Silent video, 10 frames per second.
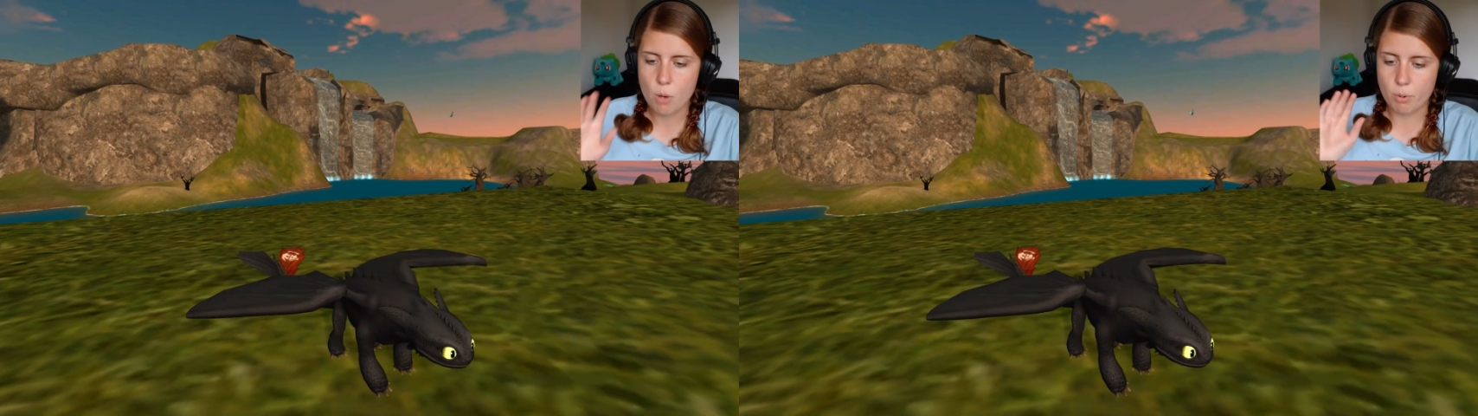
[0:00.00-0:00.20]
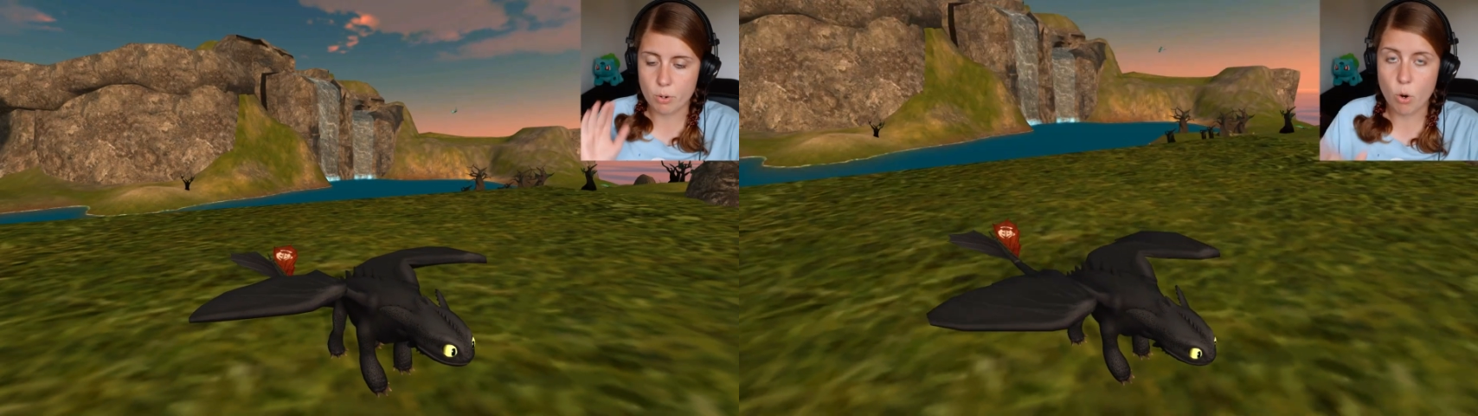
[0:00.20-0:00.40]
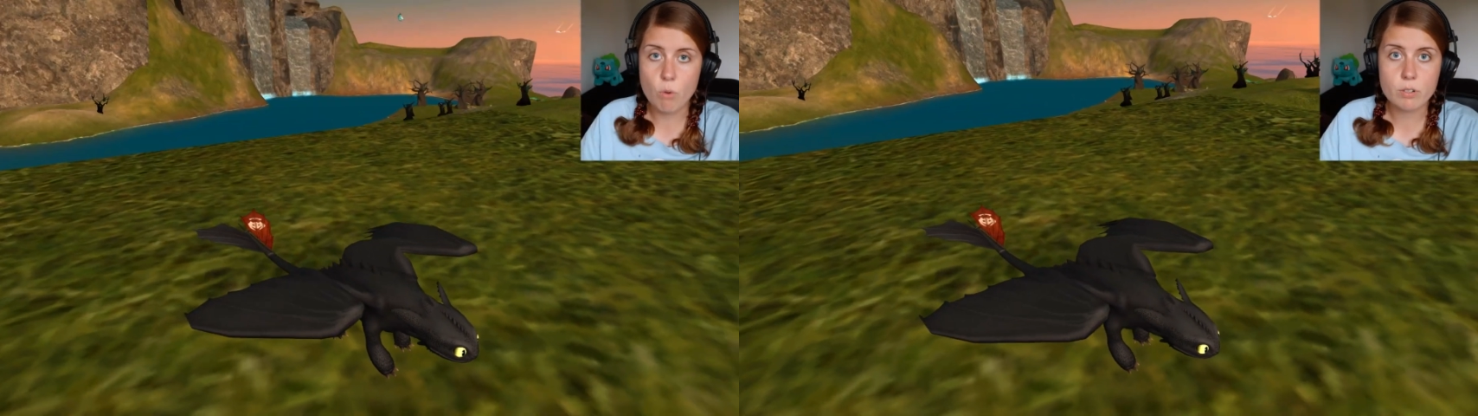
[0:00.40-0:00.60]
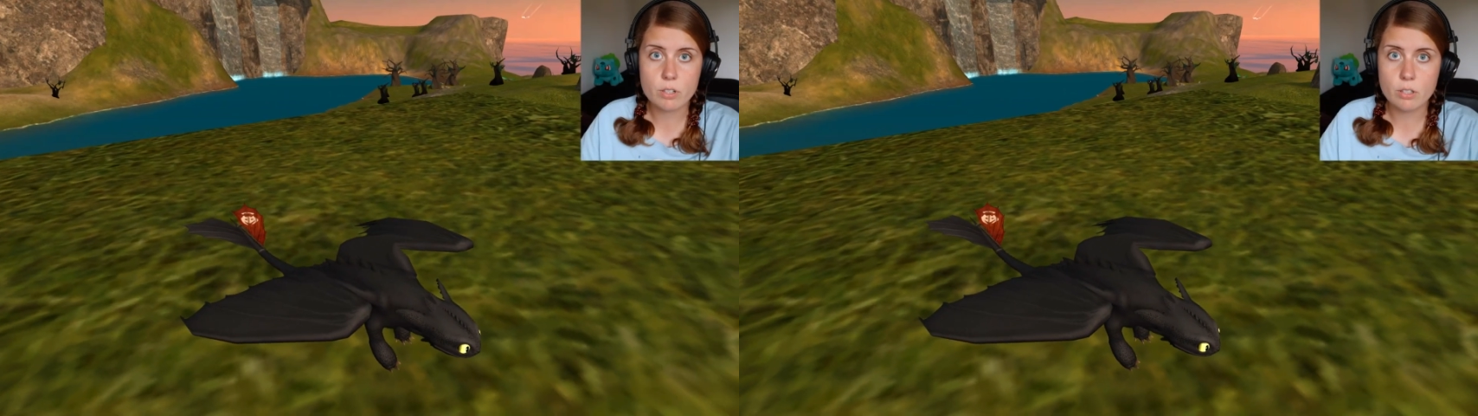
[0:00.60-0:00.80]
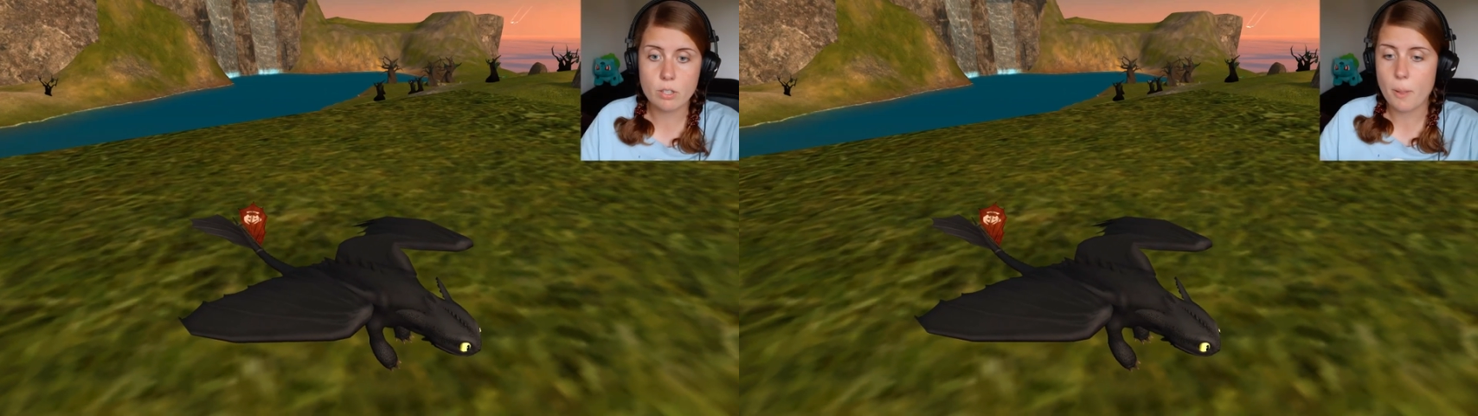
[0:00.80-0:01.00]
but
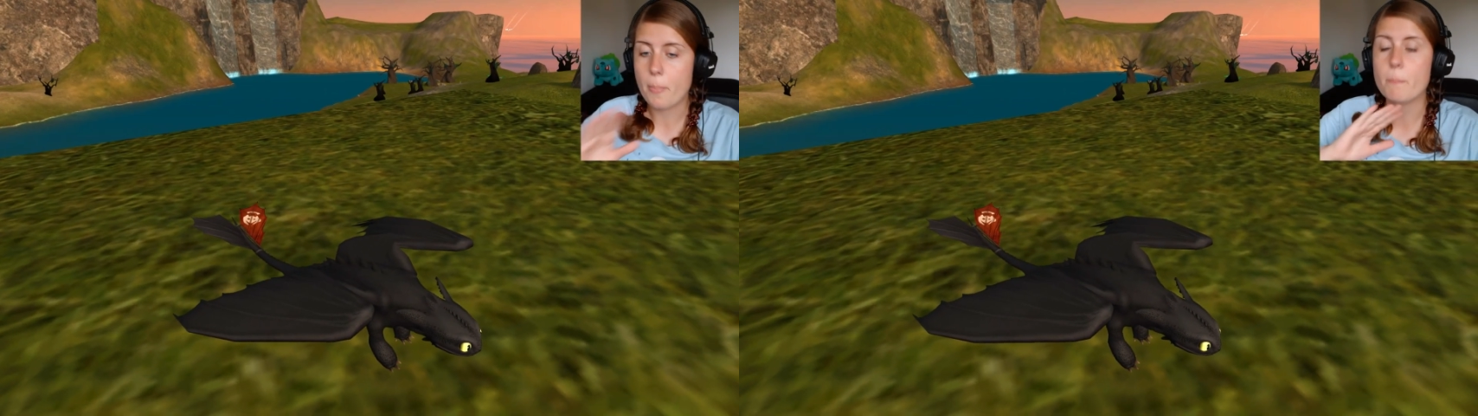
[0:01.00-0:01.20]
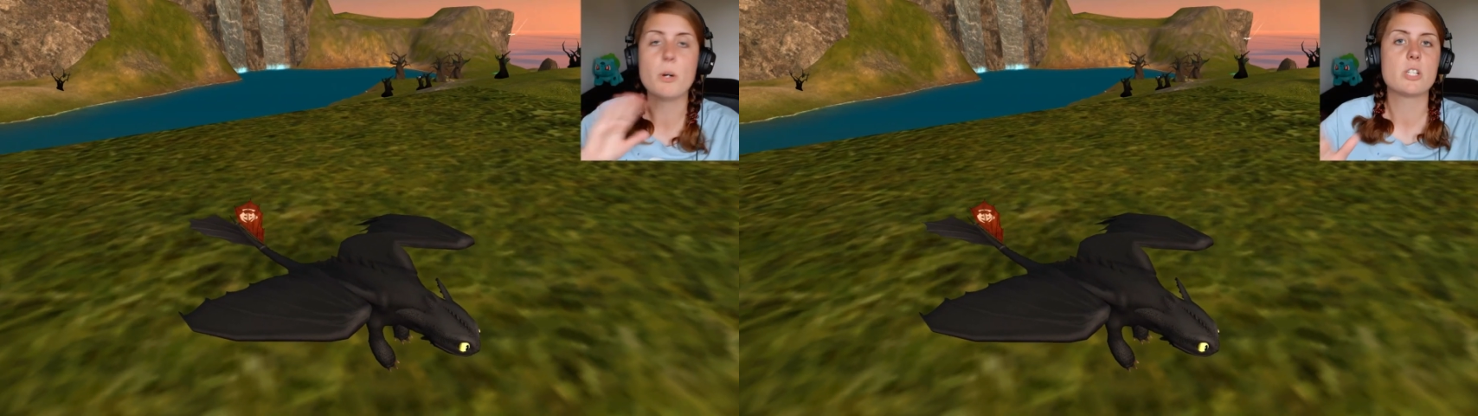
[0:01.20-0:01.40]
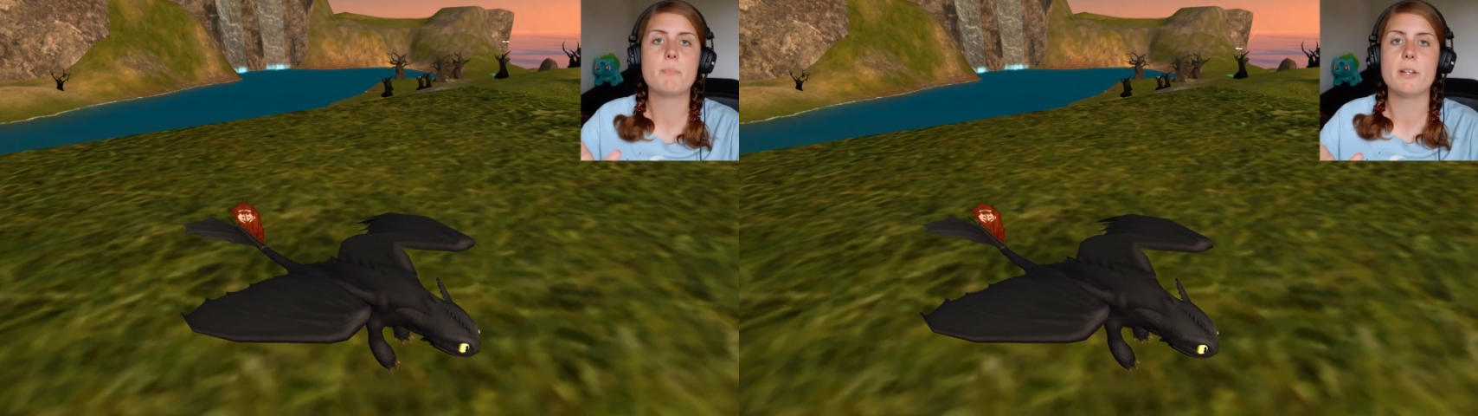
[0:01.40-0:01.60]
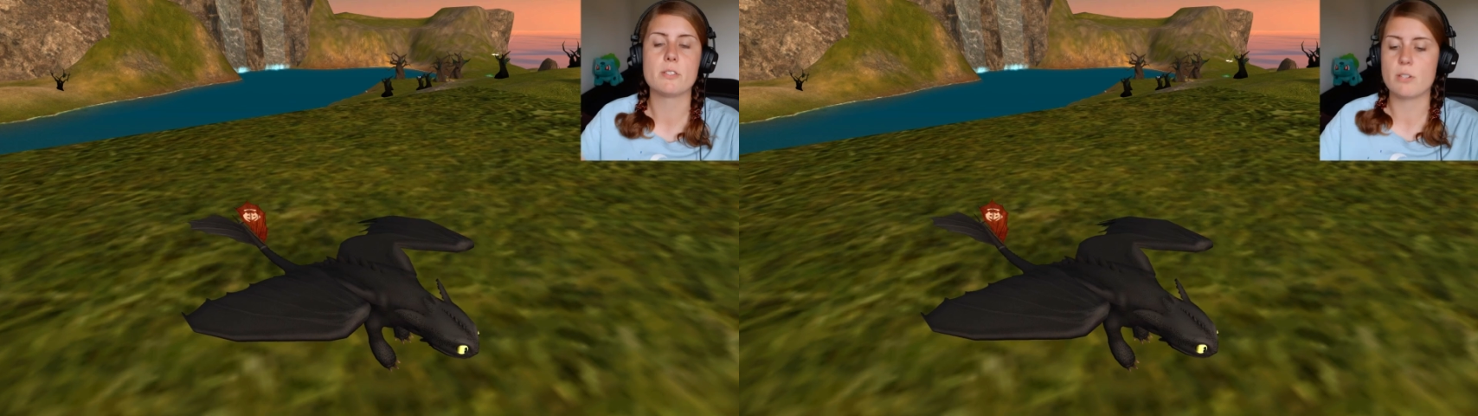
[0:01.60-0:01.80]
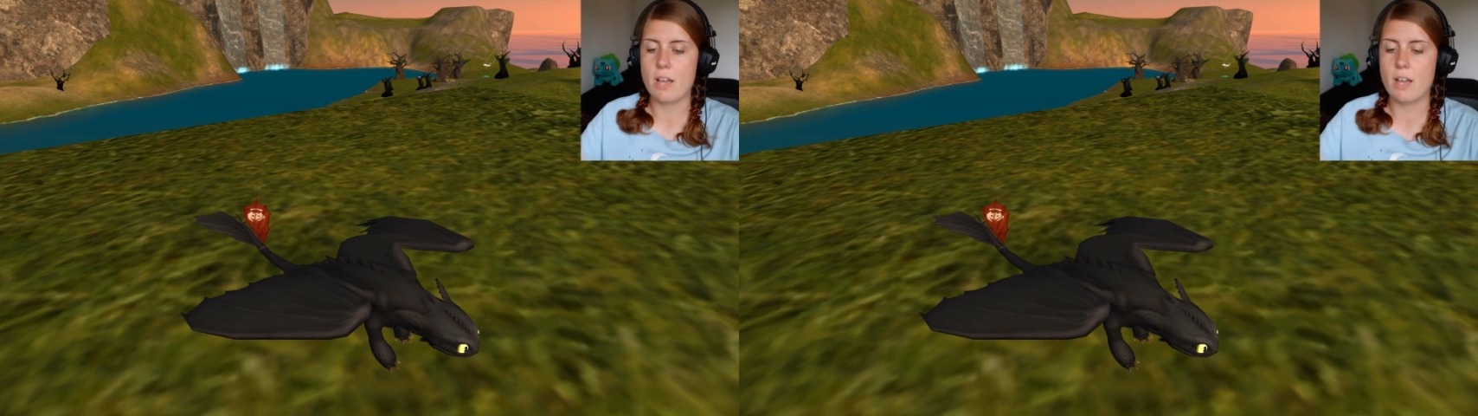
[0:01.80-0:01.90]
overall, much better.